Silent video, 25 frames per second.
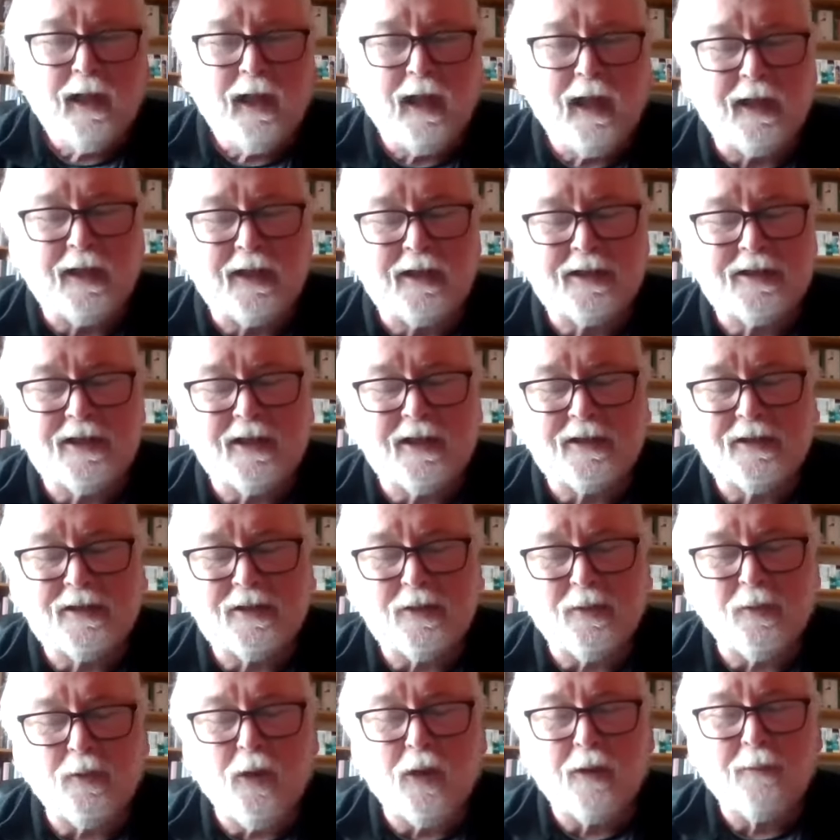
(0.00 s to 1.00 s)
And he said
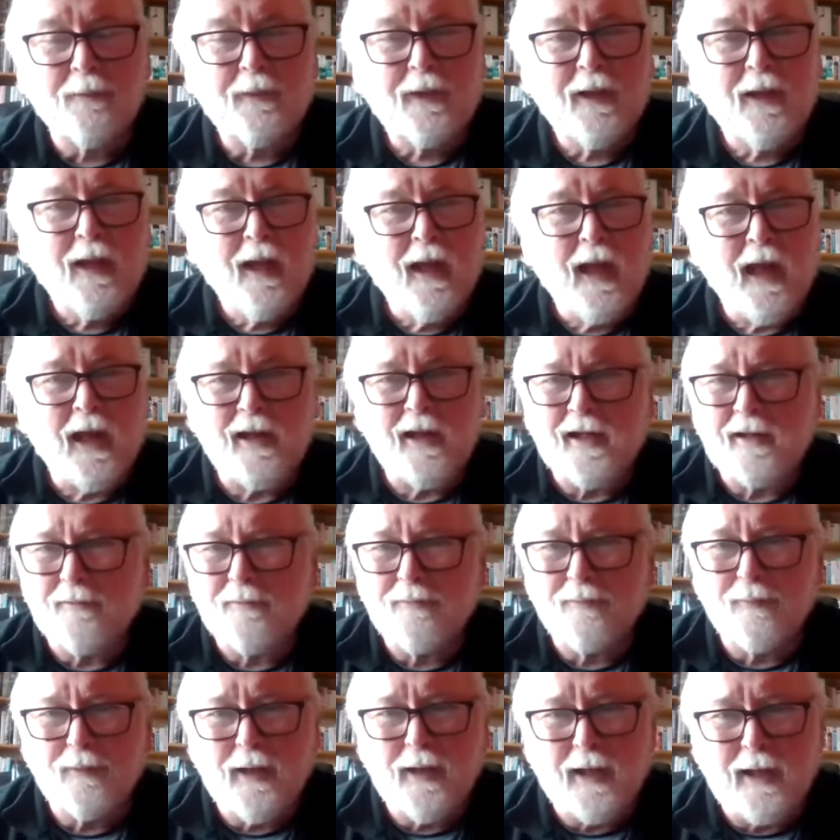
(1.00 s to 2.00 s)
so on. And like
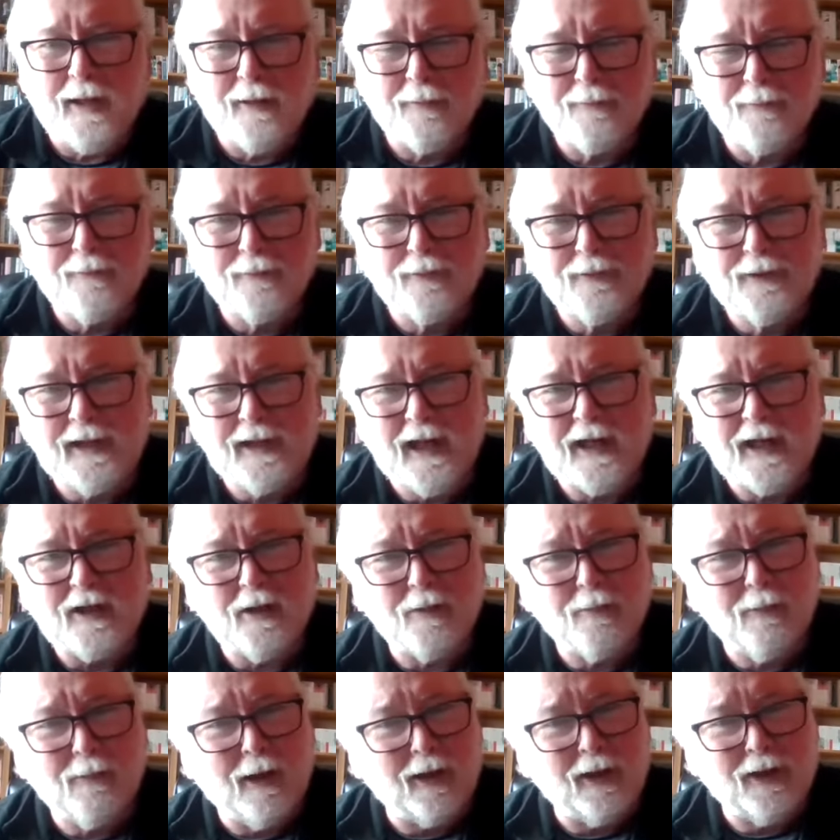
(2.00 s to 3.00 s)

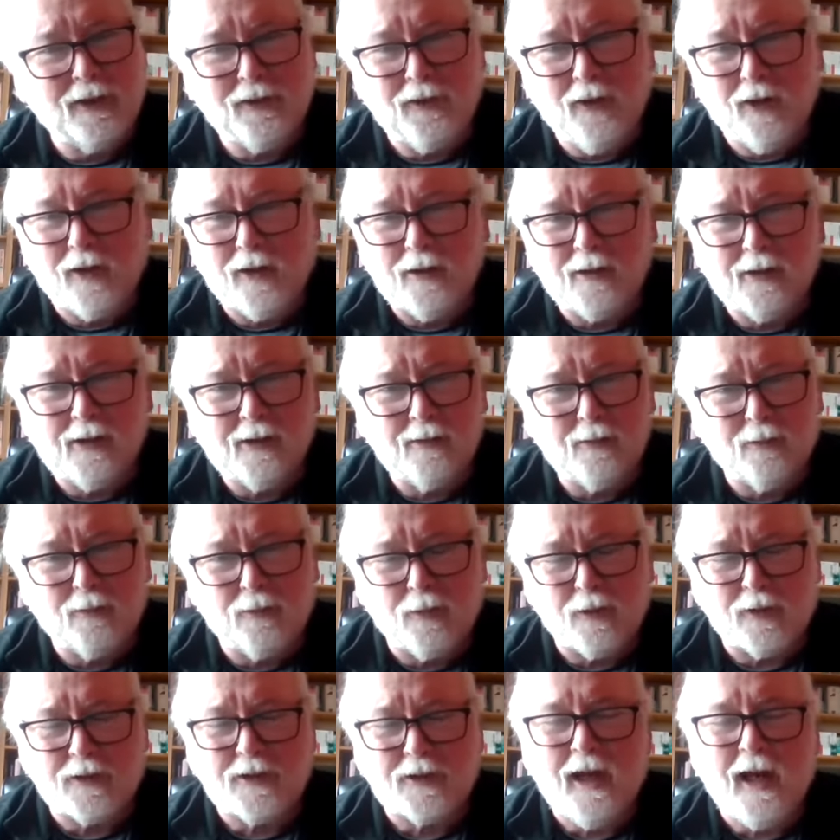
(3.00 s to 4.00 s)
Diego Maradona
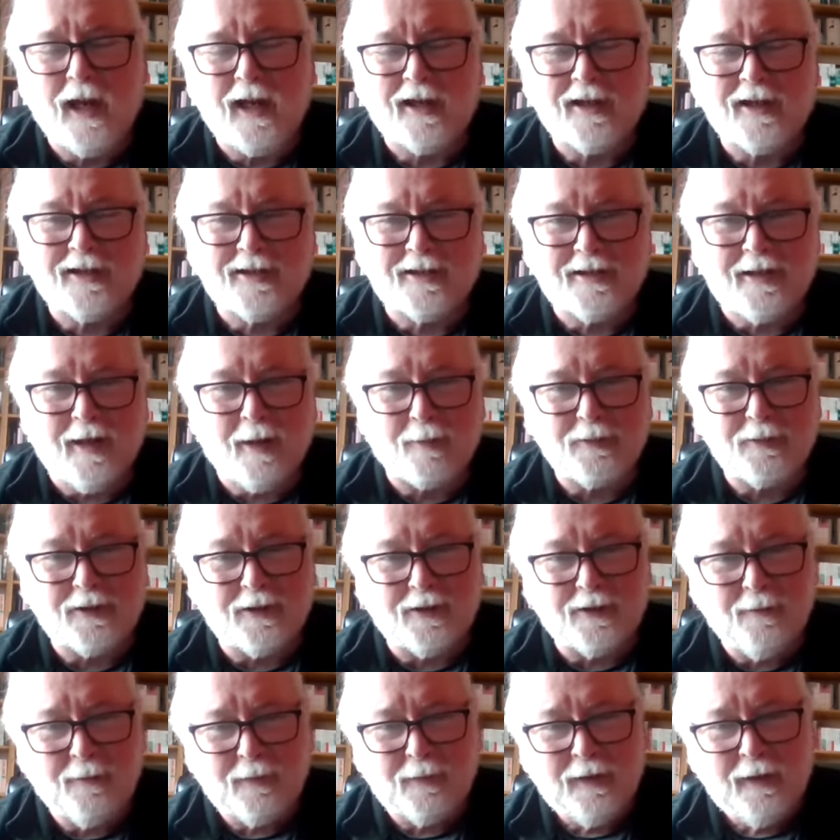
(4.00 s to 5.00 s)
was
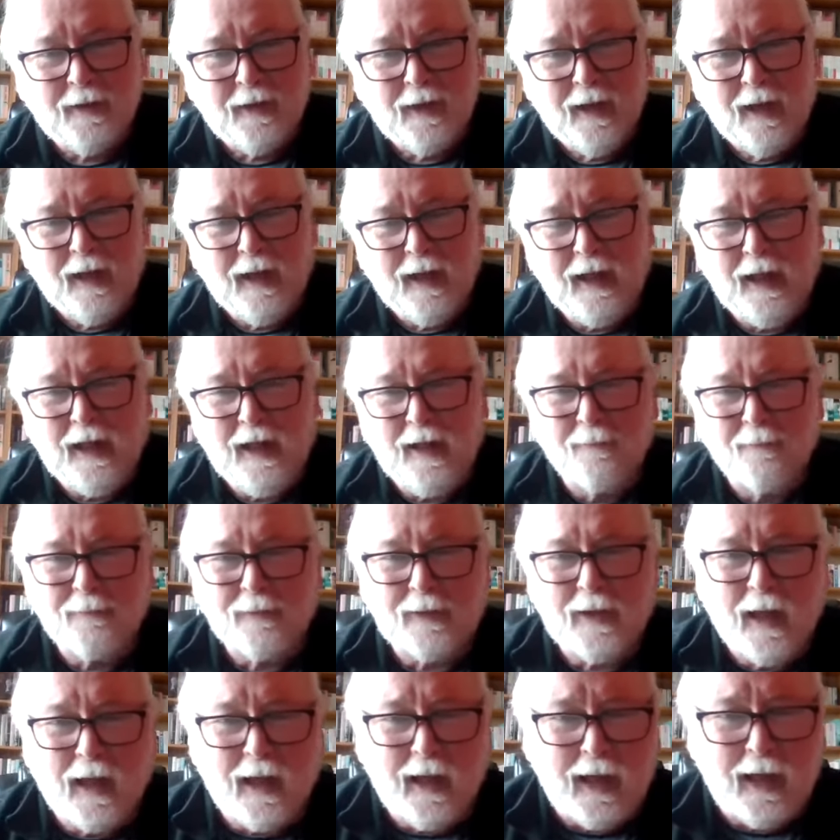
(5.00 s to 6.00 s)
exceptional. I
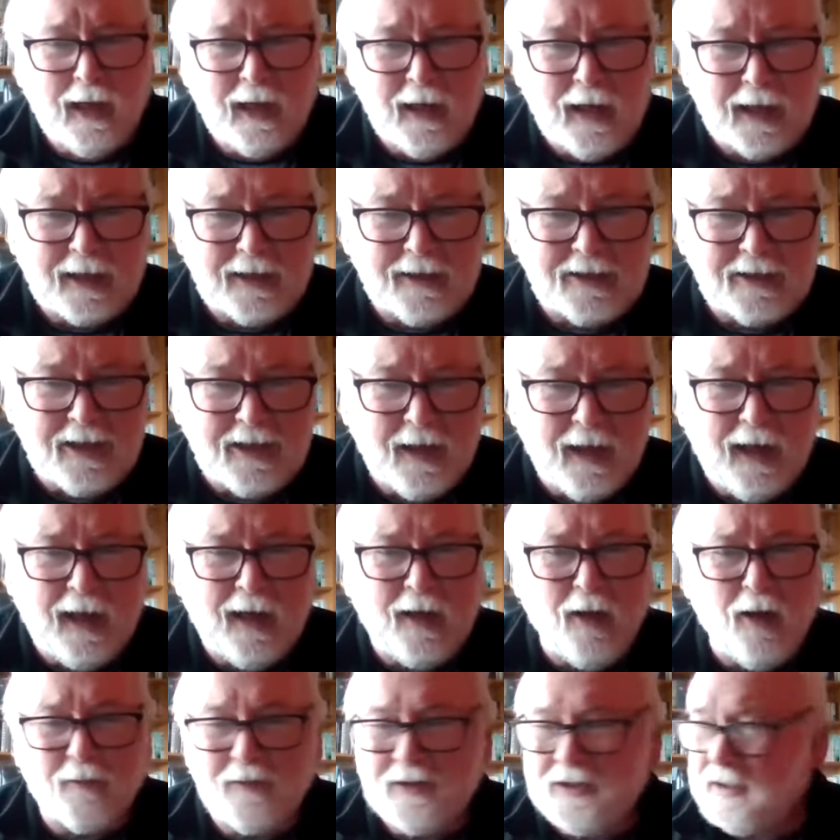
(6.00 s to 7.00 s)

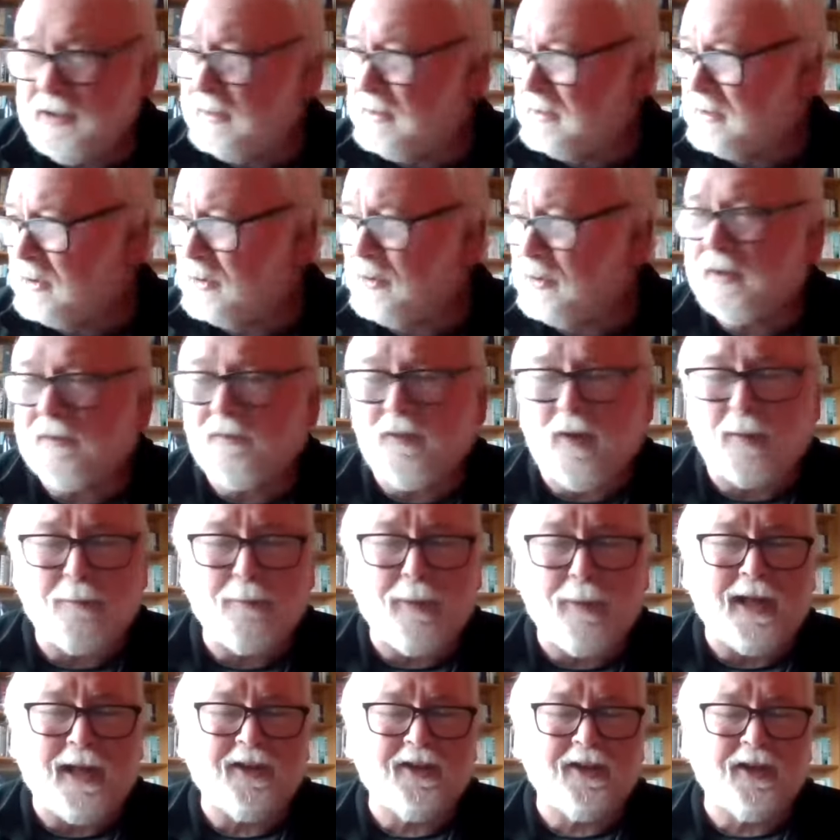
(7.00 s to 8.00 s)
always say there's a sort of a
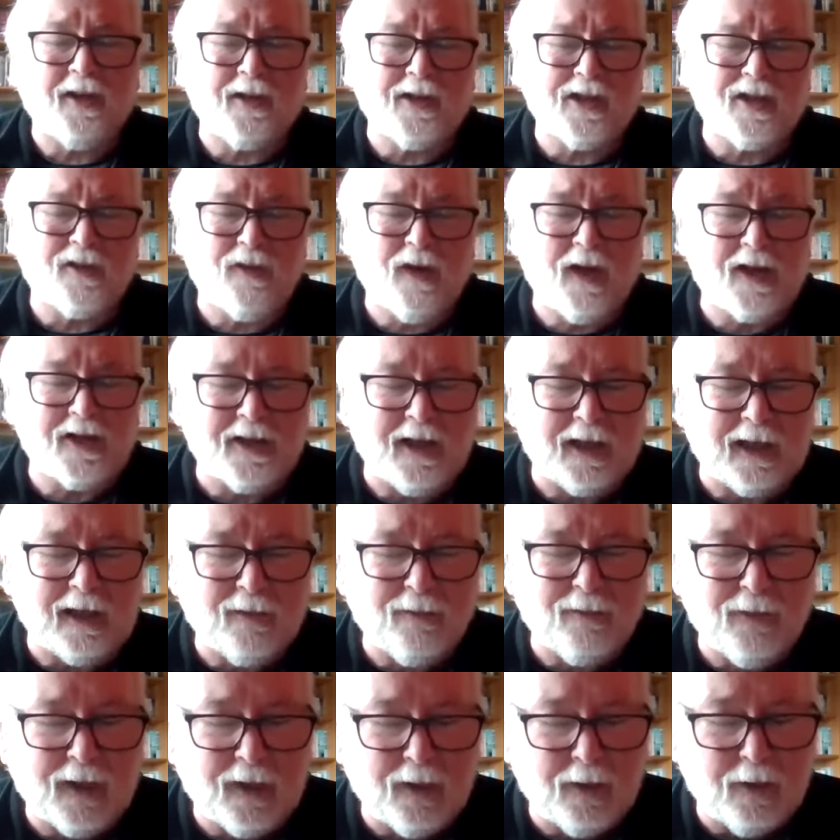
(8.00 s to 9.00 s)
pantheon as far as I
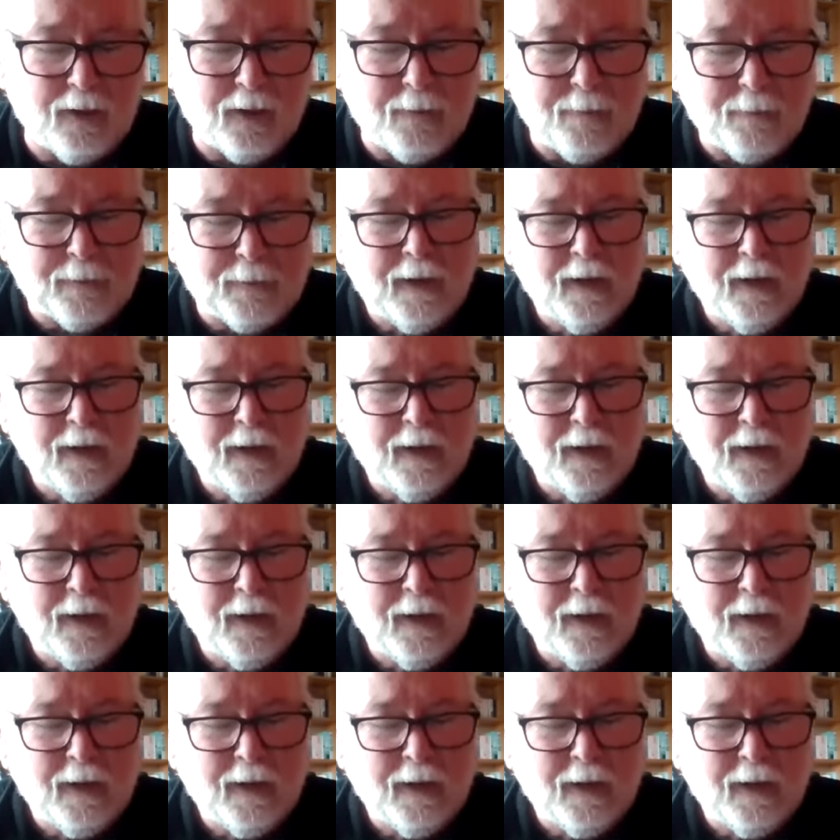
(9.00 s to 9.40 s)
can figure out,